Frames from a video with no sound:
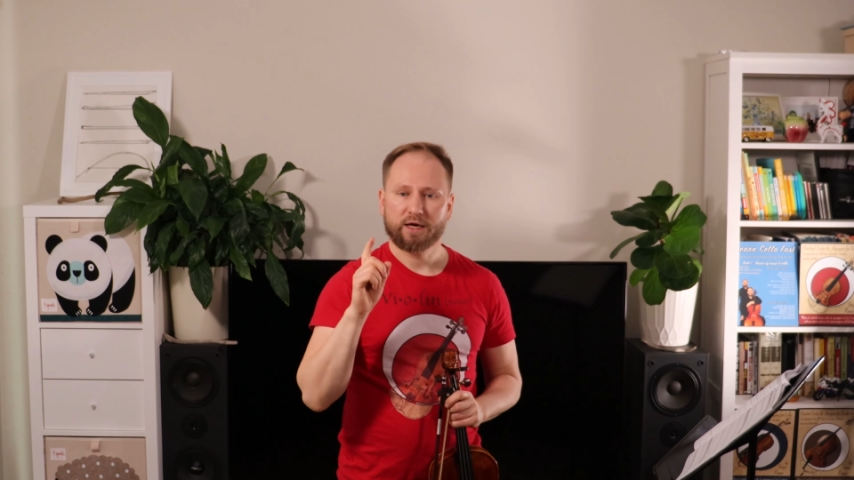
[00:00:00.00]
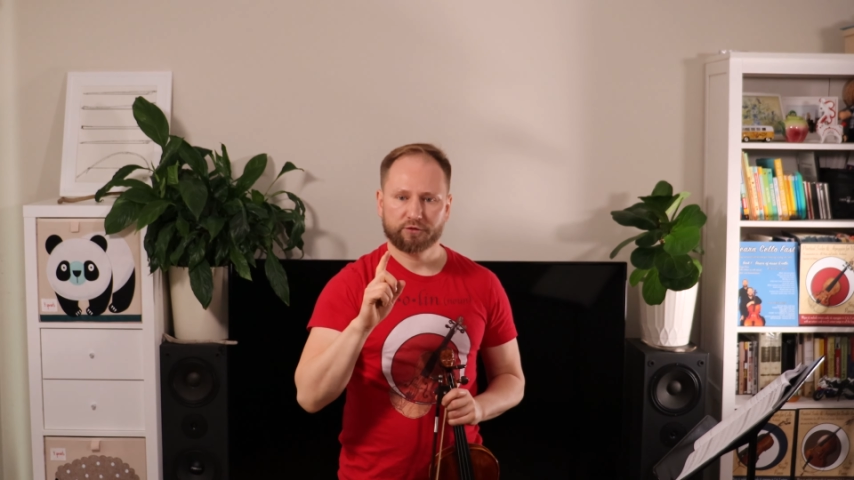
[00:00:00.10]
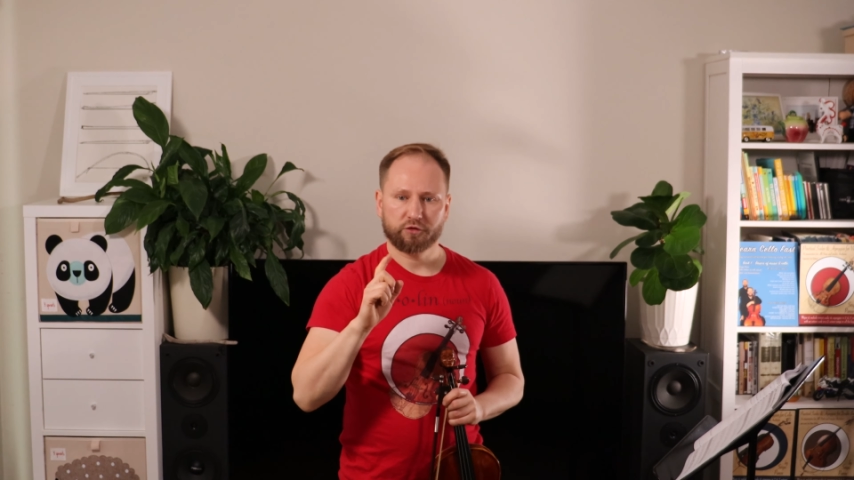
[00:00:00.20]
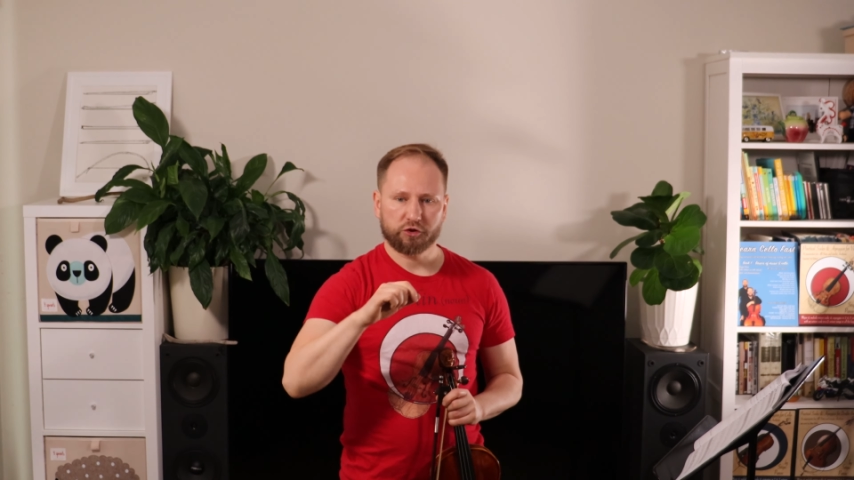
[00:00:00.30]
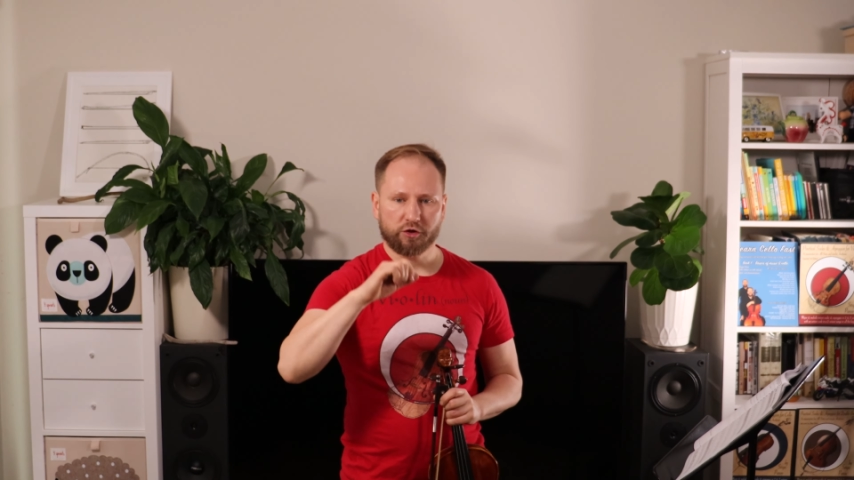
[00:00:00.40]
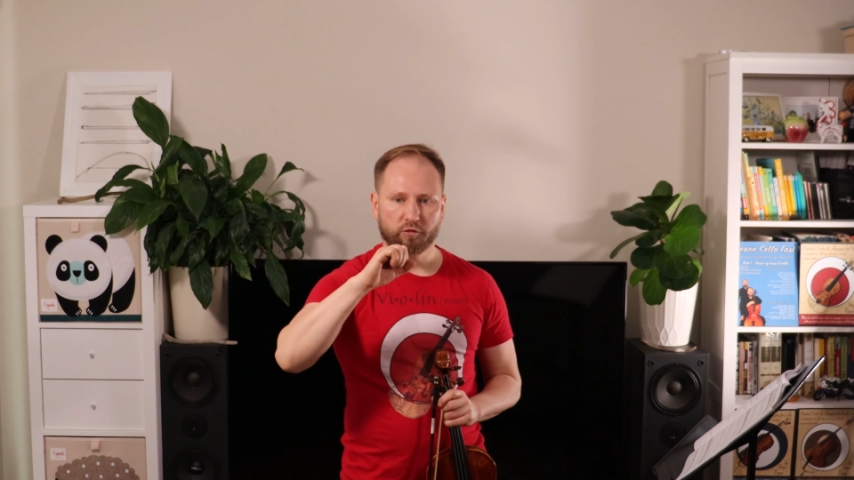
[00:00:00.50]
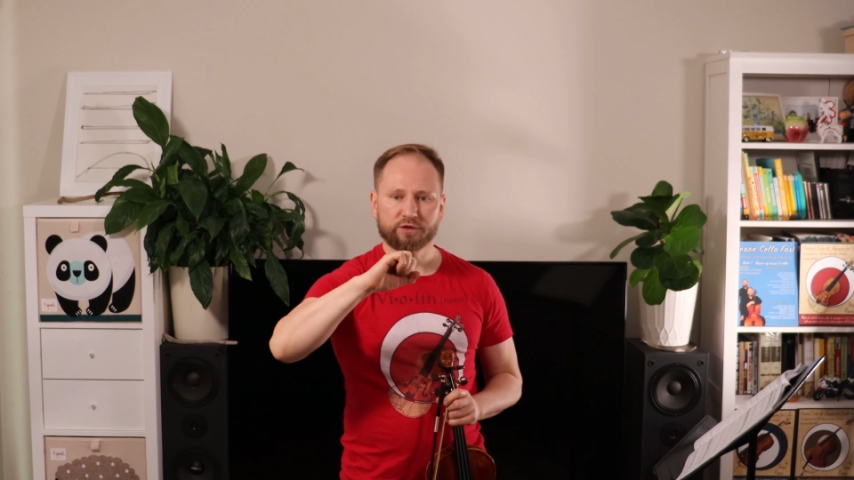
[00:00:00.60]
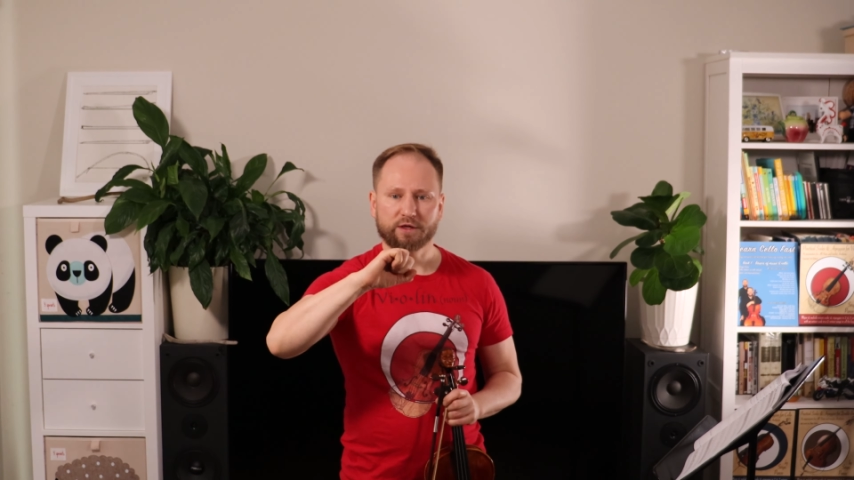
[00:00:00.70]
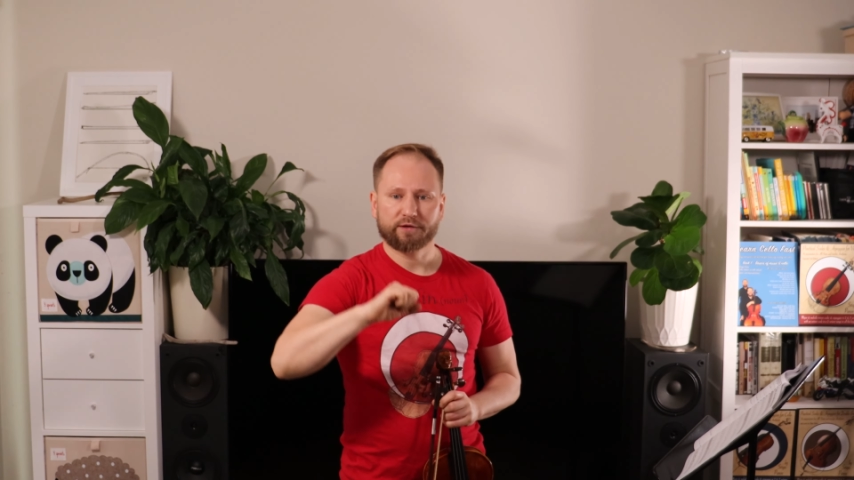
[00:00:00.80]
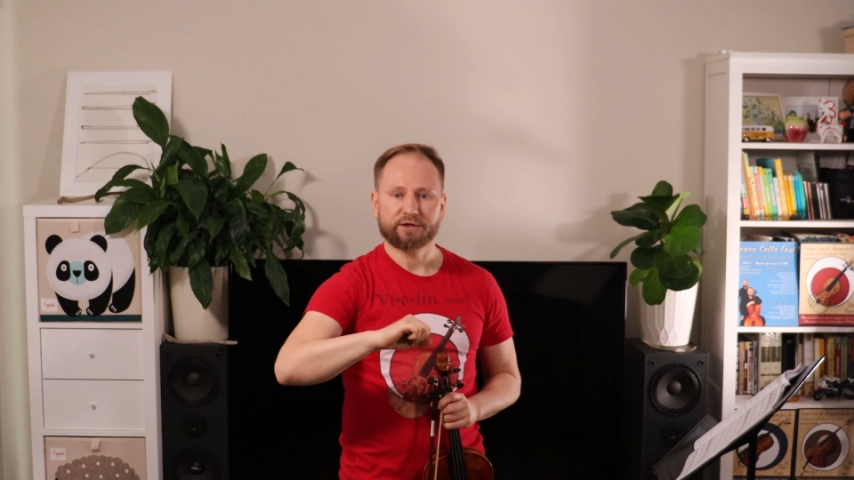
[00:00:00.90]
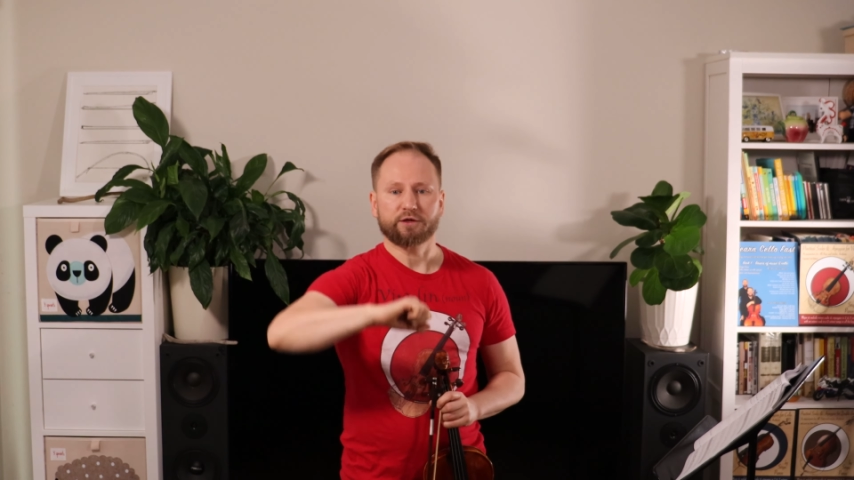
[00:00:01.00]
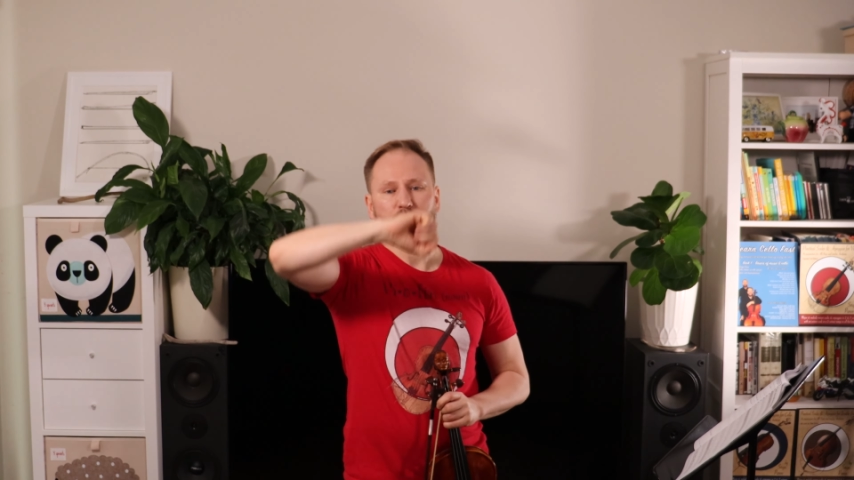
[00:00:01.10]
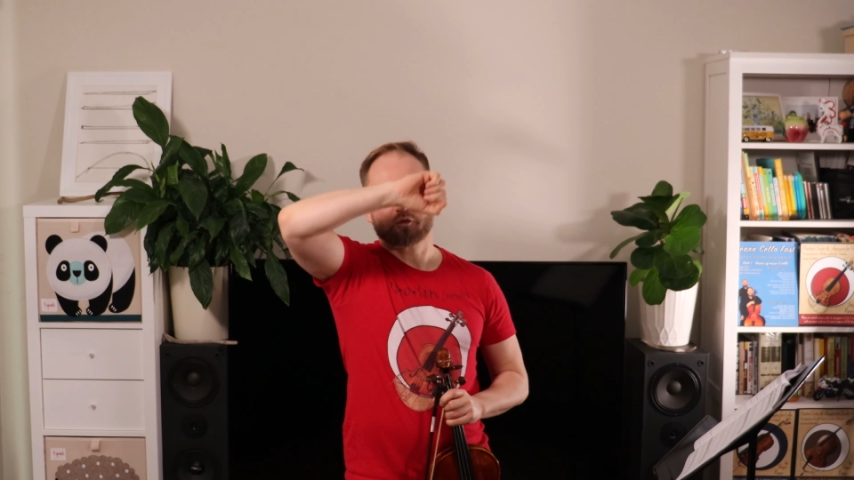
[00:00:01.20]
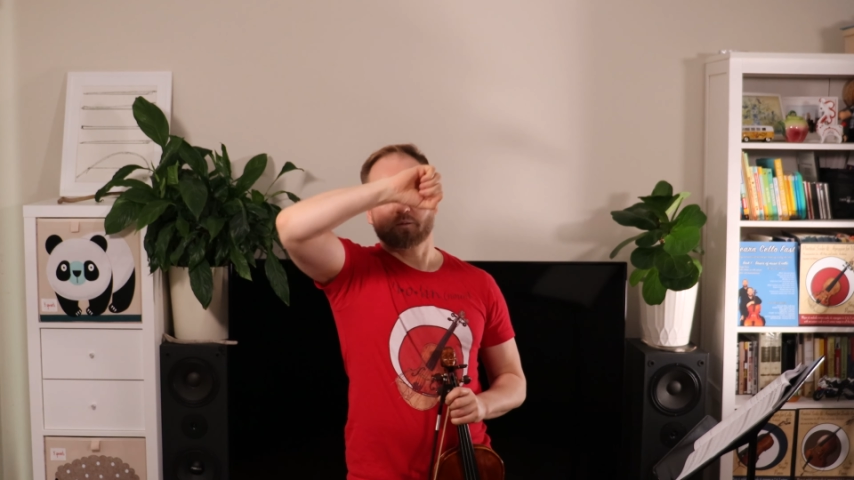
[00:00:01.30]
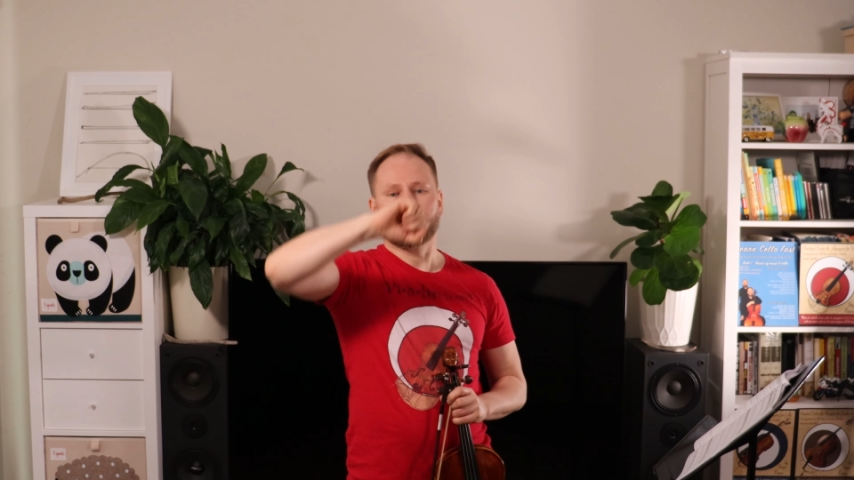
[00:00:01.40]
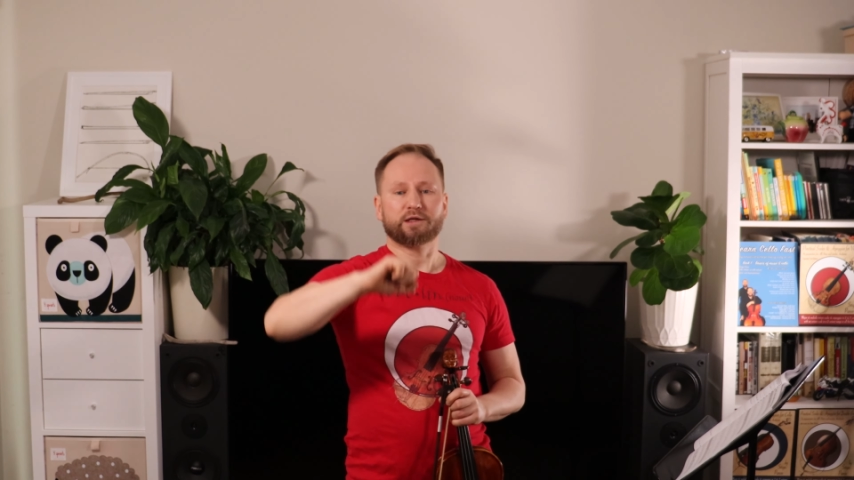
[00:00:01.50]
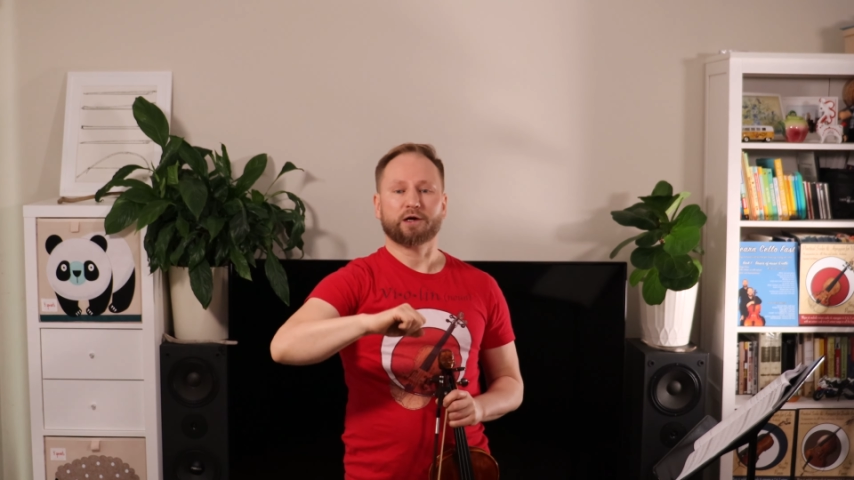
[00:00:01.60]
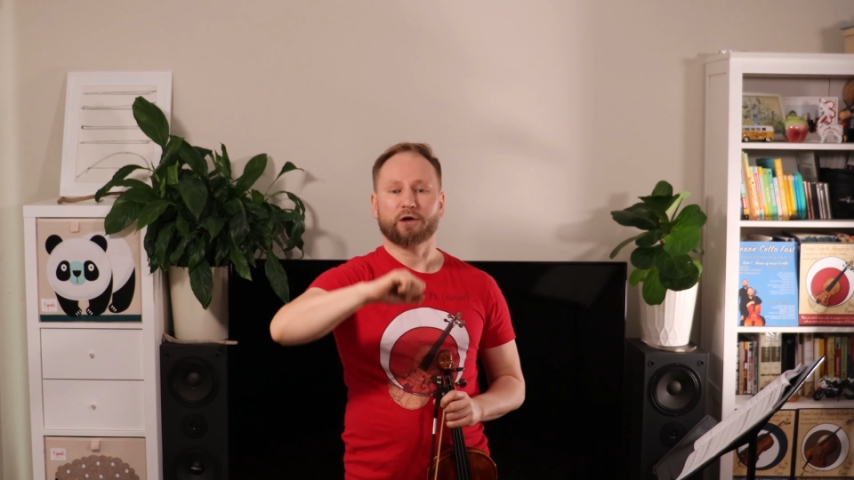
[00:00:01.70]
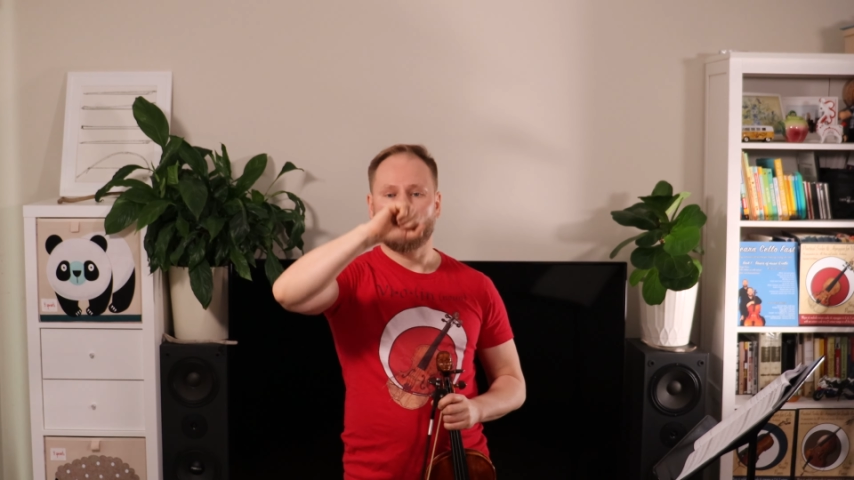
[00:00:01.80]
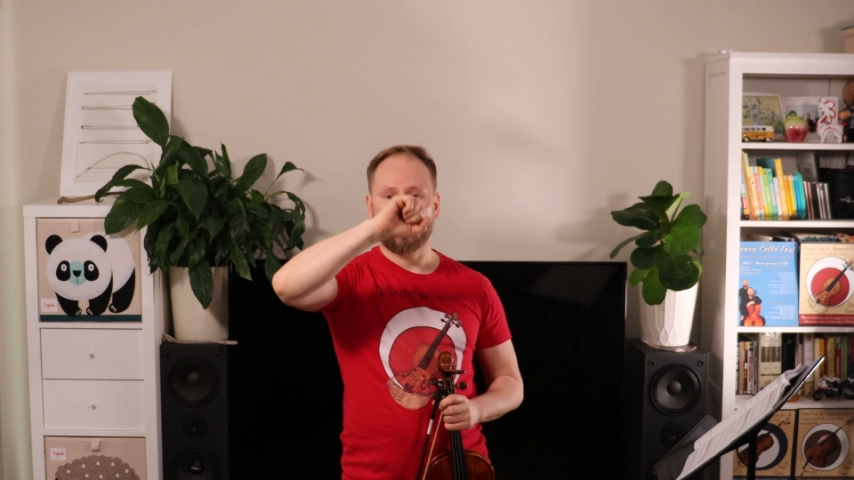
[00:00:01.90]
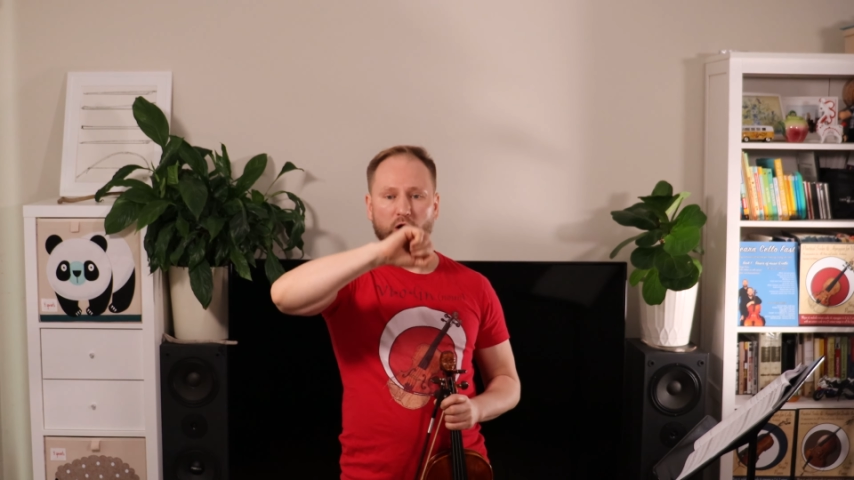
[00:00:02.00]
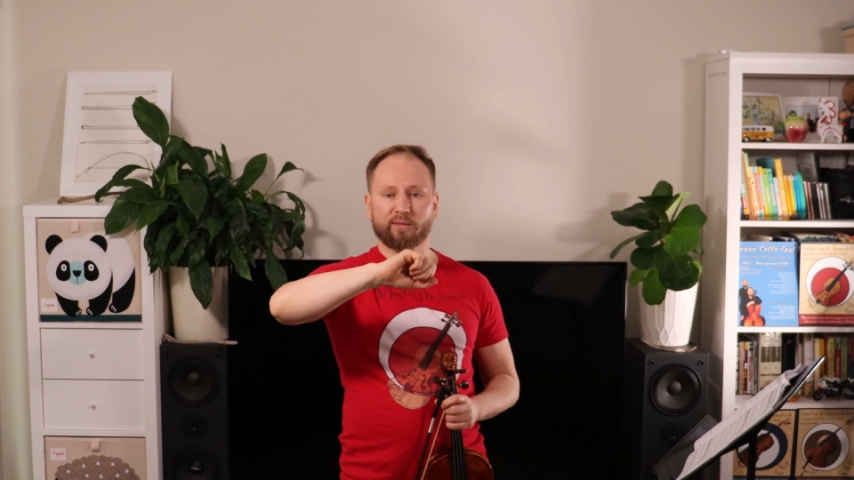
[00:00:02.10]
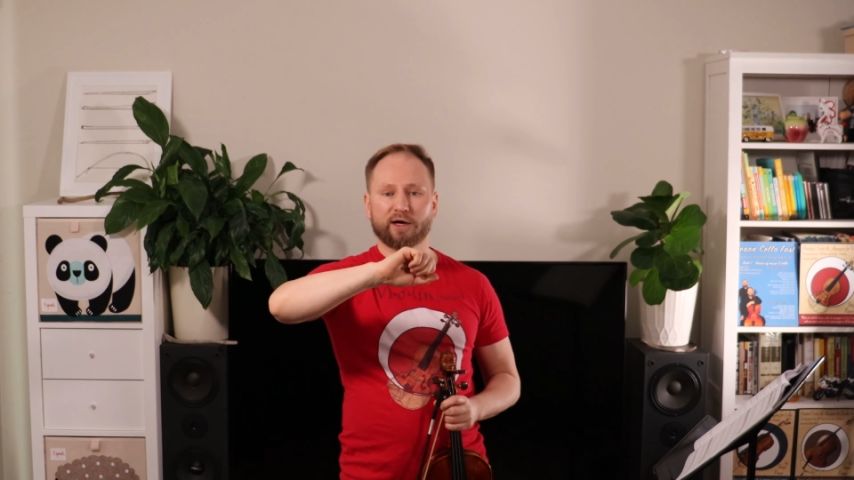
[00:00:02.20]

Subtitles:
did you notice how I didn't use my entire arm?